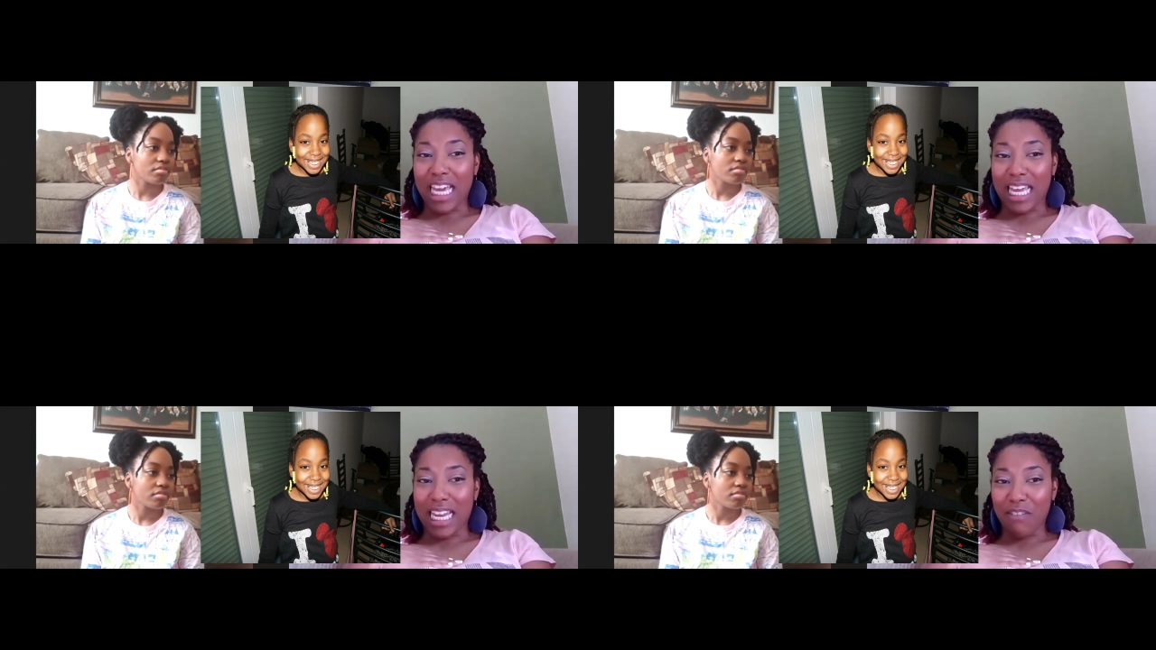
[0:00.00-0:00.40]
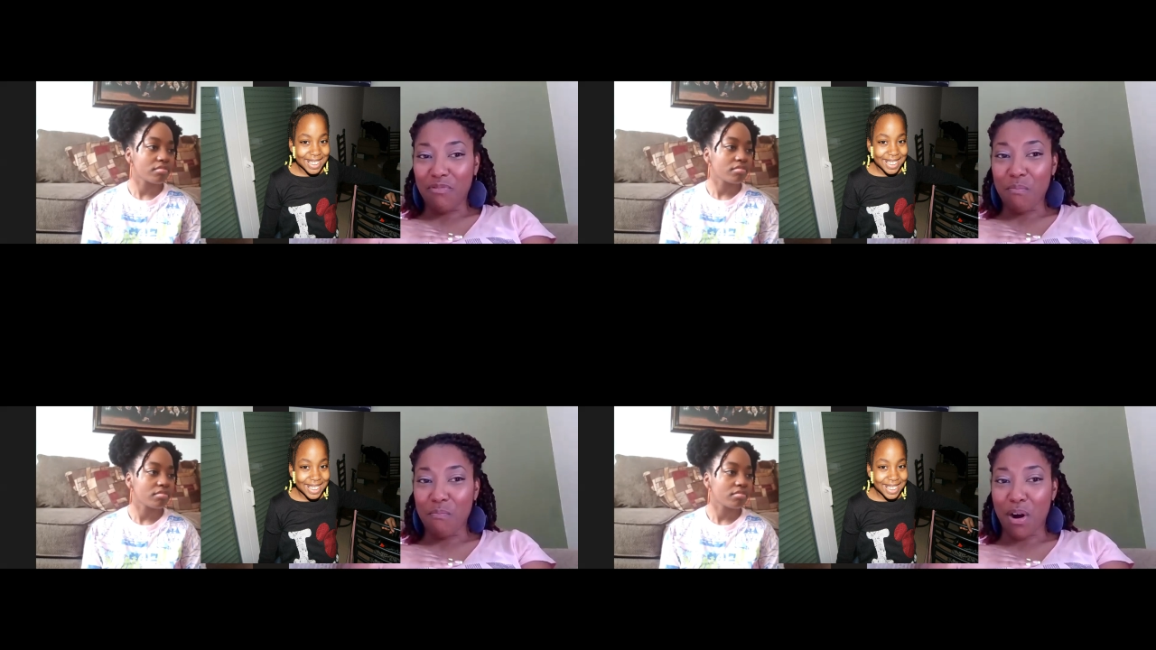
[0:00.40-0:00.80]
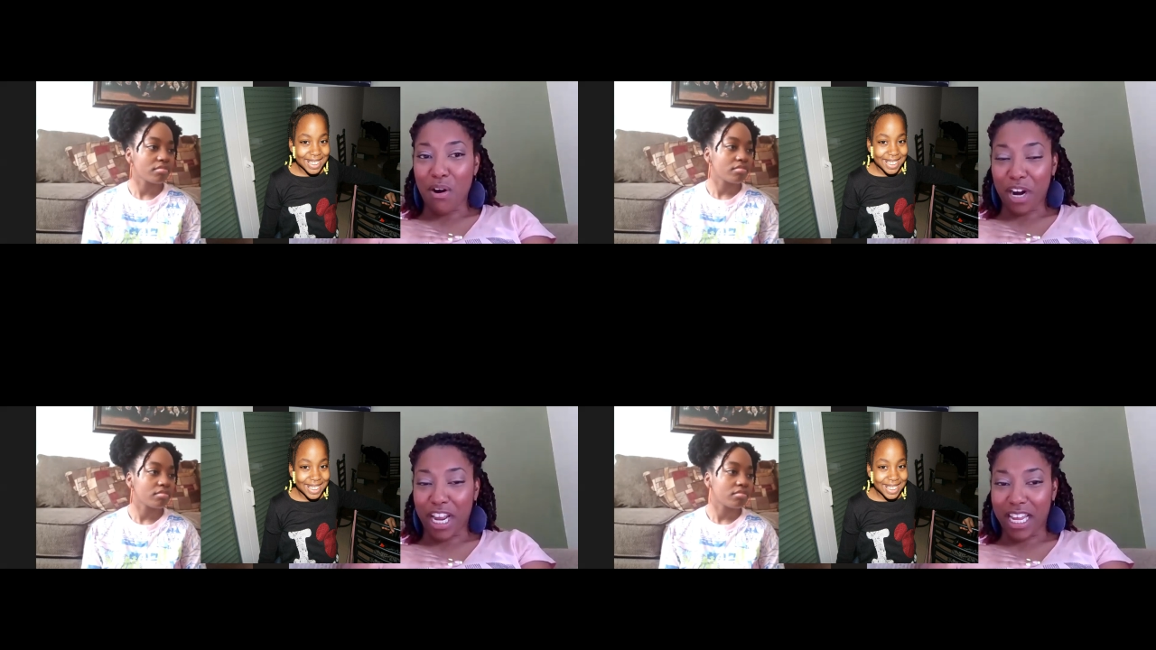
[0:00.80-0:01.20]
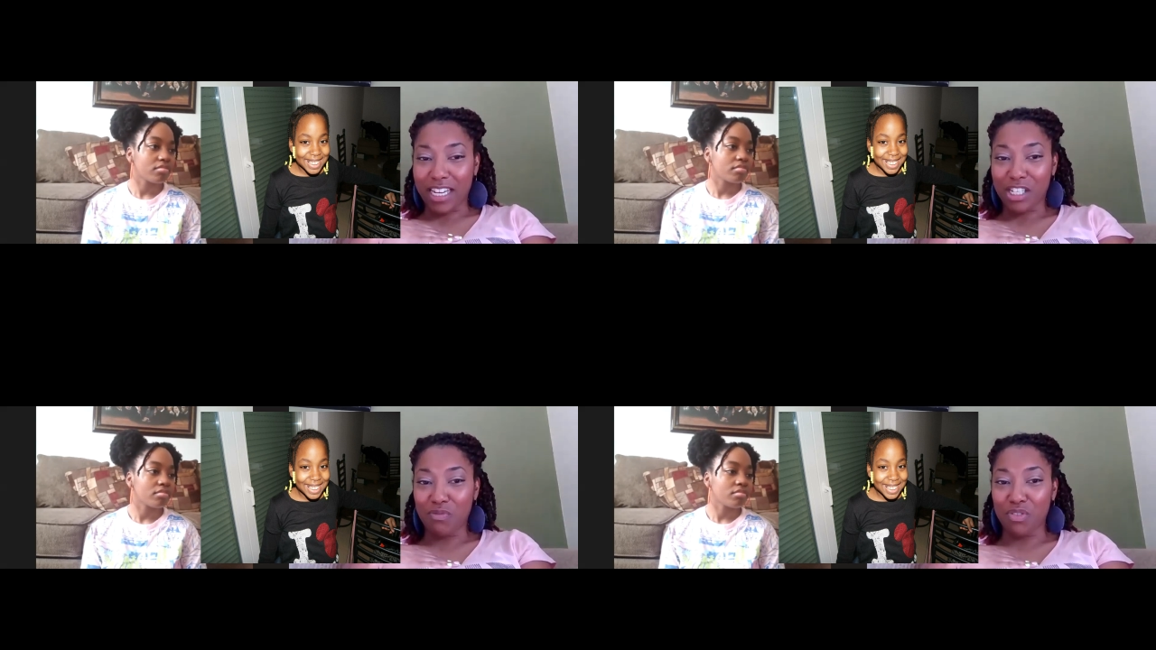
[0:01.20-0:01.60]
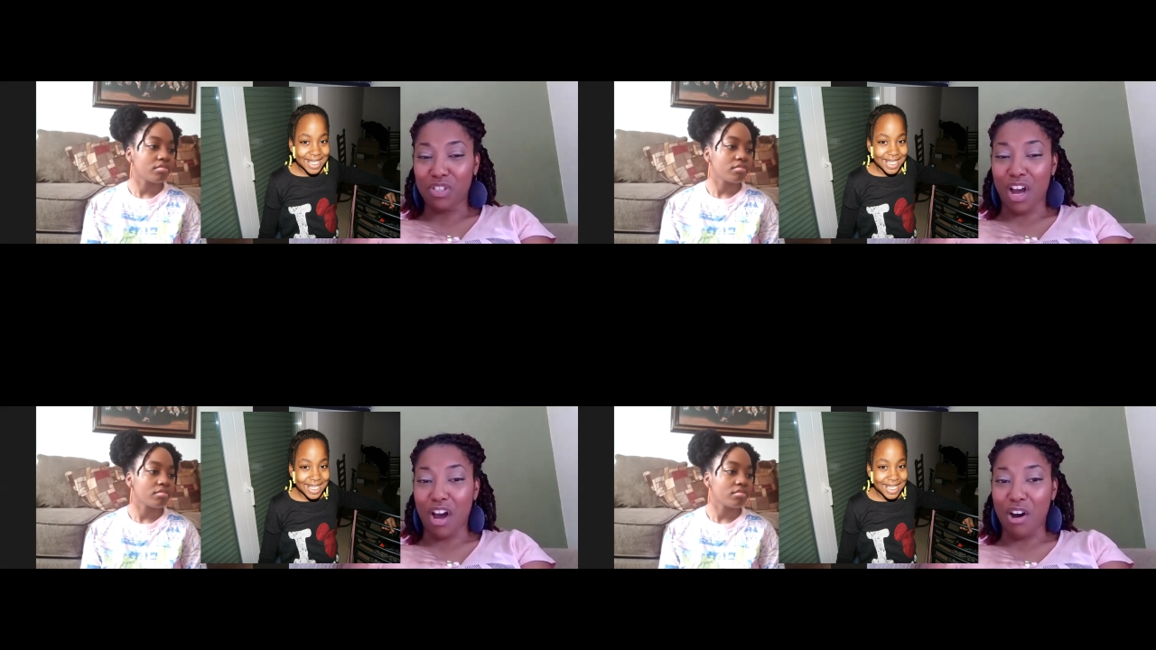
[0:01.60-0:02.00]
Speaker 1: end of the bargain. She
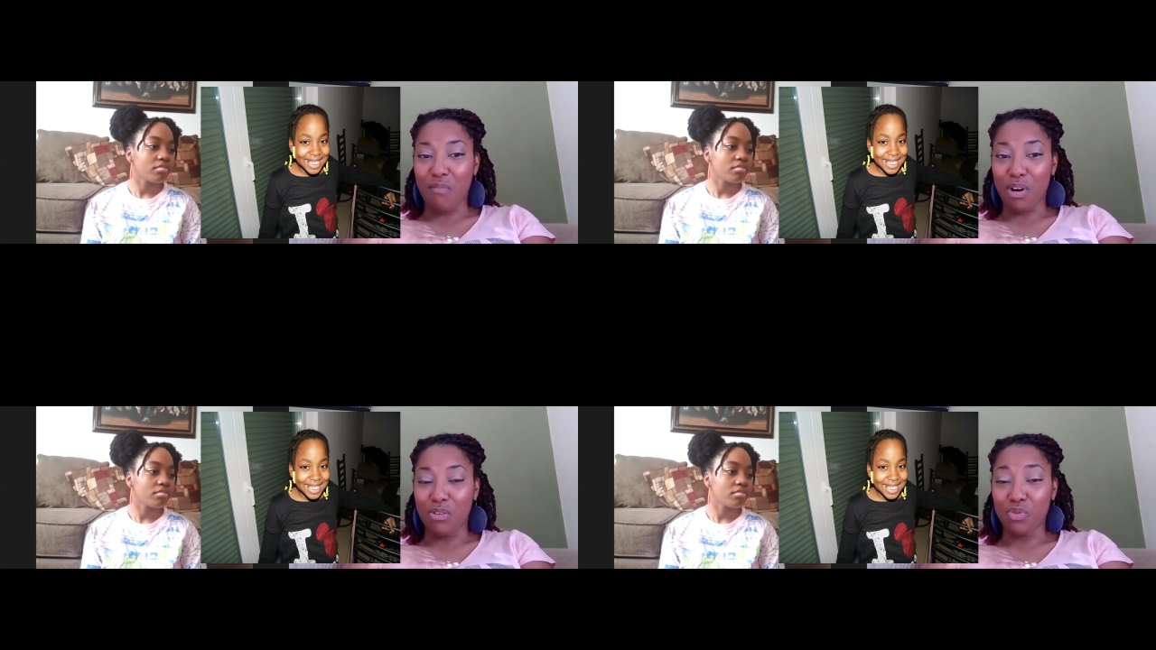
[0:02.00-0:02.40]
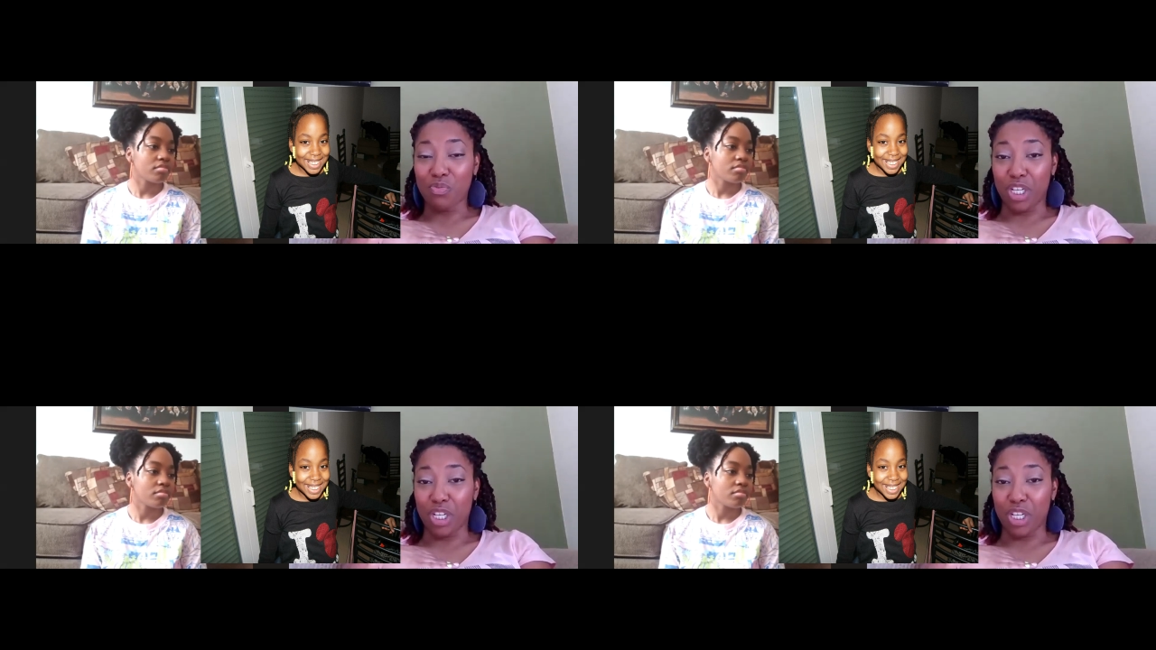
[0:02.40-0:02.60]
was almost